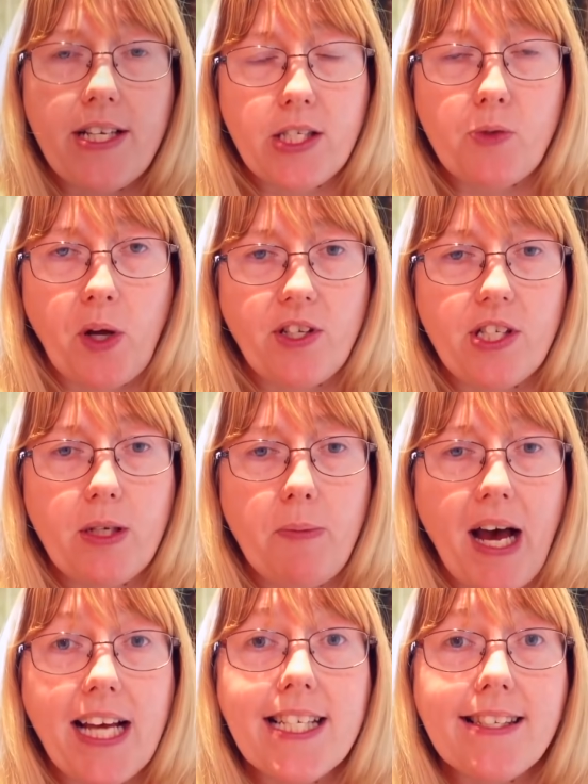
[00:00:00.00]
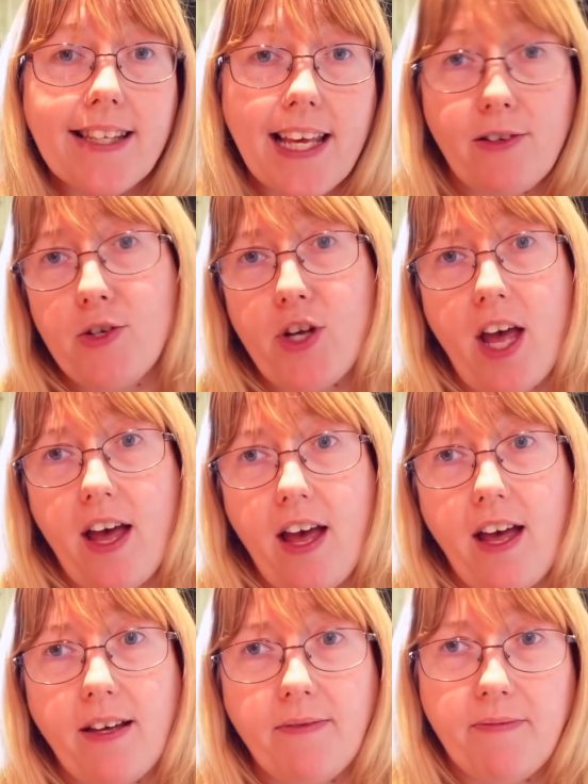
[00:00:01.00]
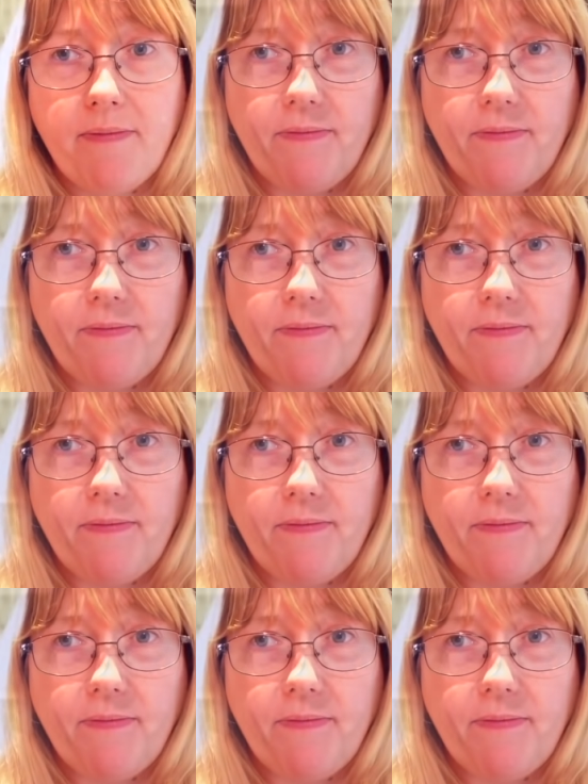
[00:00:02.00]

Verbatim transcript: Is sponsored by Skillshare.